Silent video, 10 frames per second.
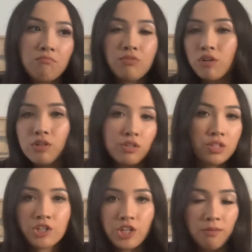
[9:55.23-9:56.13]
don't use
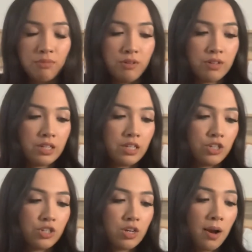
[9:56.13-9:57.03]
their shampoo and
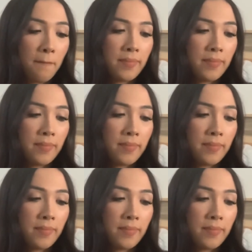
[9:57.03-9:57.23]
conditioner,